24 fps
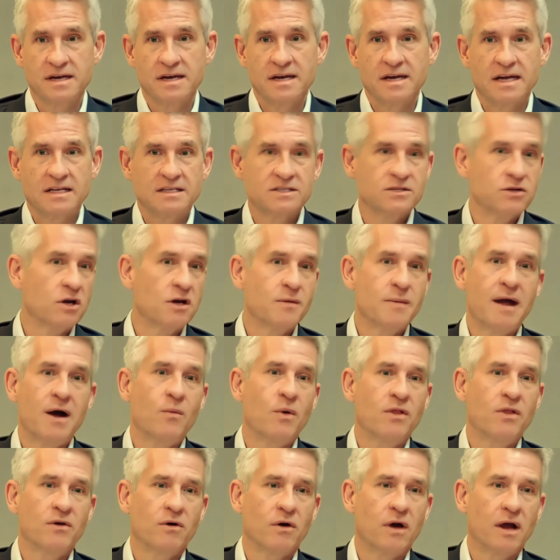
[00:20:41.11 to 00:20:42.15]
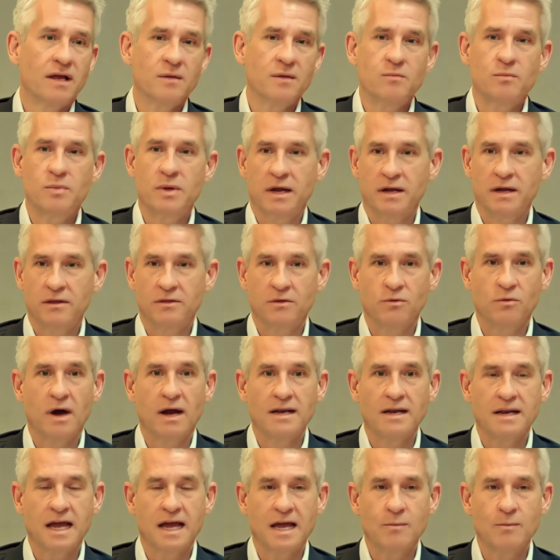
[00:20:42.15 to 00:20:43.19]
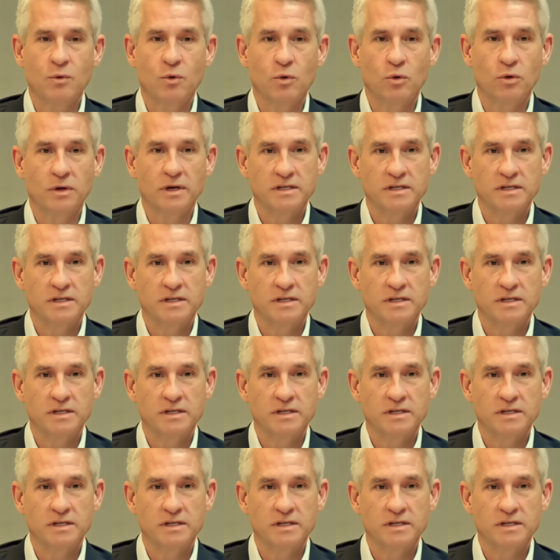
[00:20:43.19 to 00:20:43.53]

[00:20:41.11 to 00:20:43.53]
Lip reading: It's not about whether I can pick the right neighborhood.